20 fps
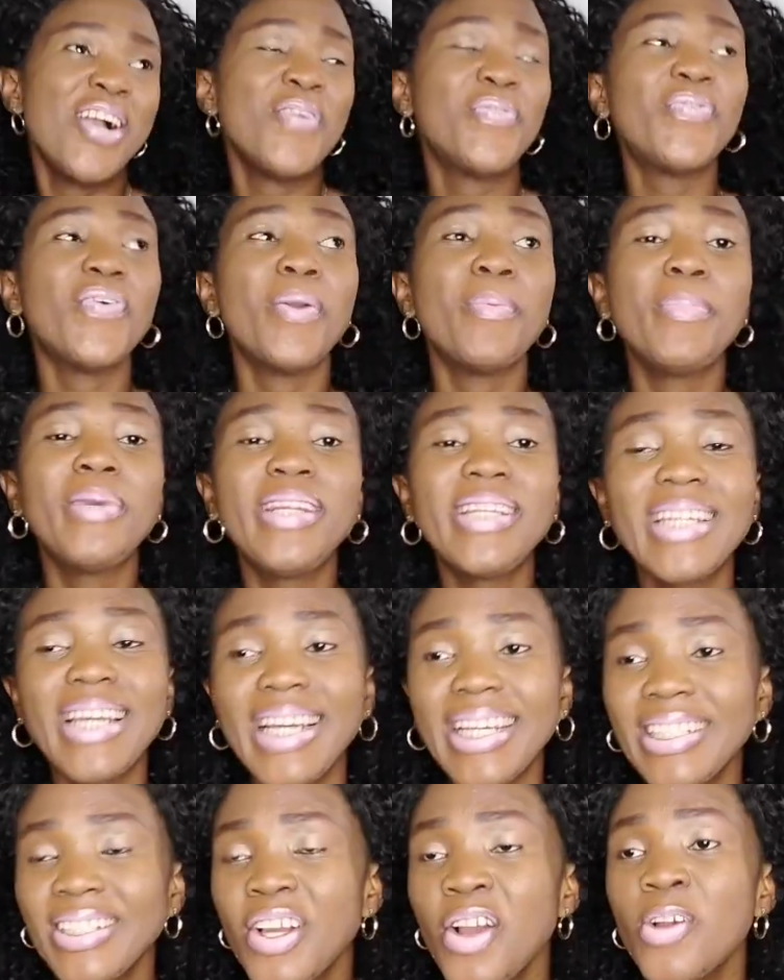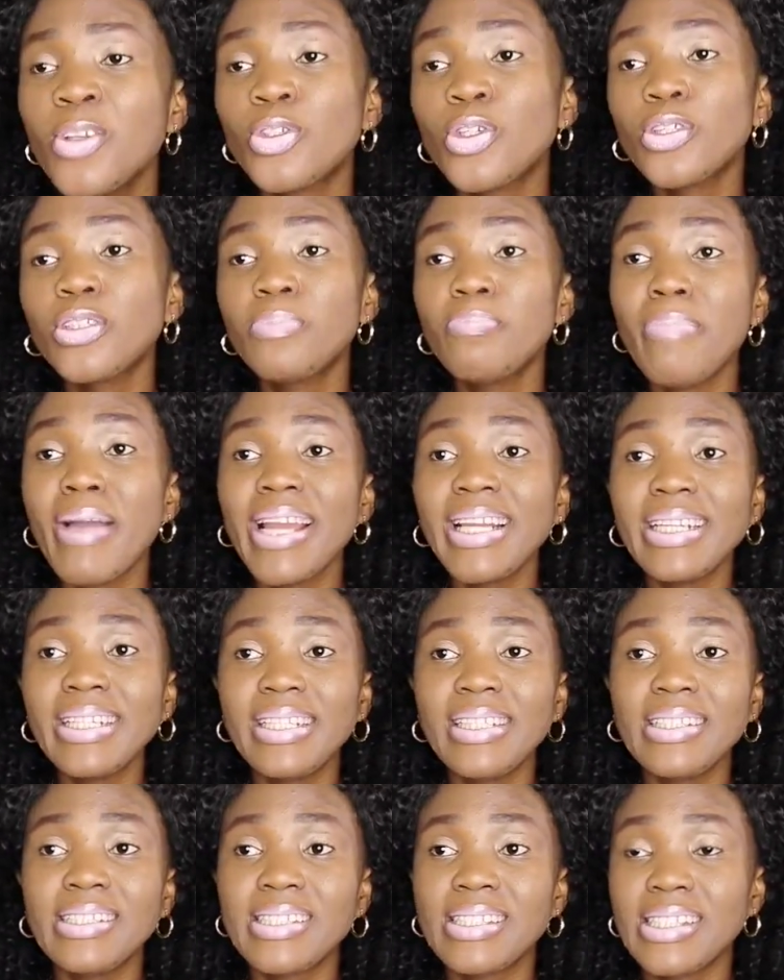feminine. So mine
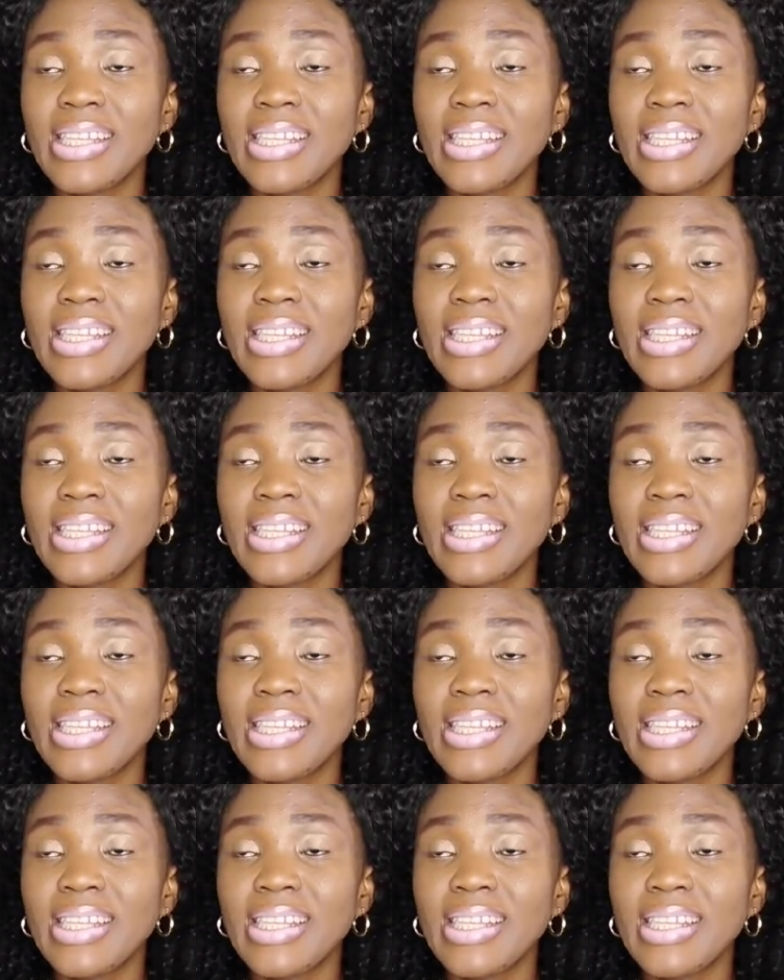is